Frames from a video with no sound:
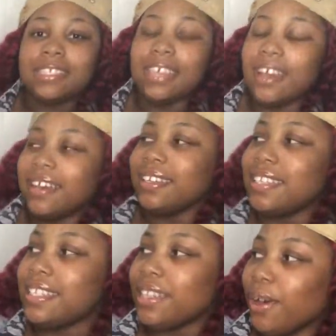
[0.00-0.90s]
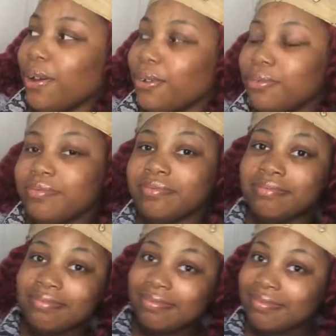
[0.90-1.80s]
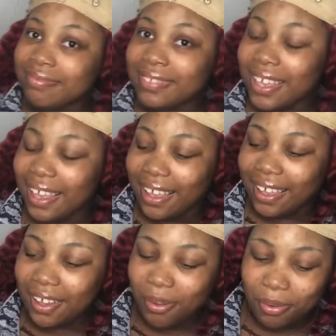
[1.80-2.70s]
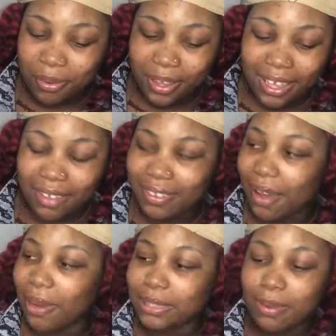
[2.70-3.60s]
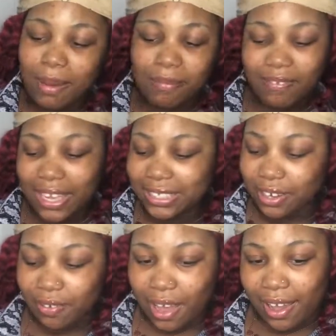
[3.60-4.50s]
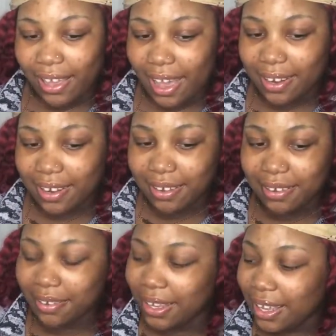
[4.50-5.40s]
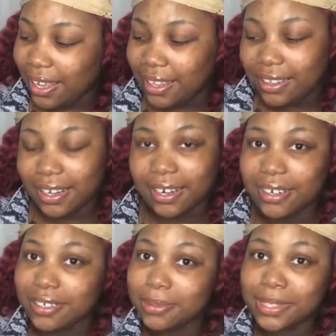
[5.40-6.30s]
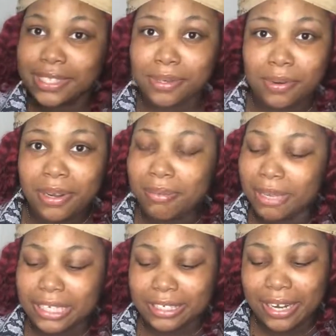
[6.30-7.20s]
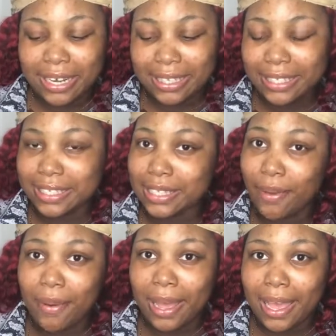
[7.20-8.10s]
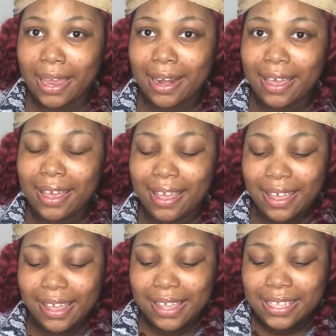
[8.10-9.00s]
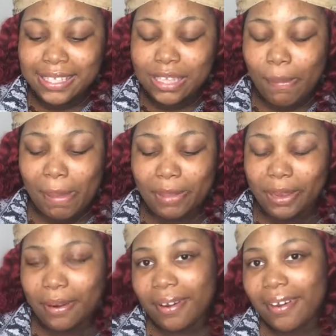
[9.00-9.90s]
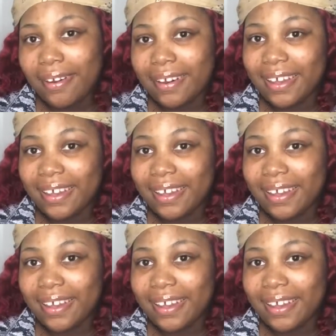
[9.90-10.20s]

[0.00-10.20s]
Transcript: y'all. So, whew, if y'all watch my professional haul, y'all know the girls were screaming trying to get this on. So, baby girl,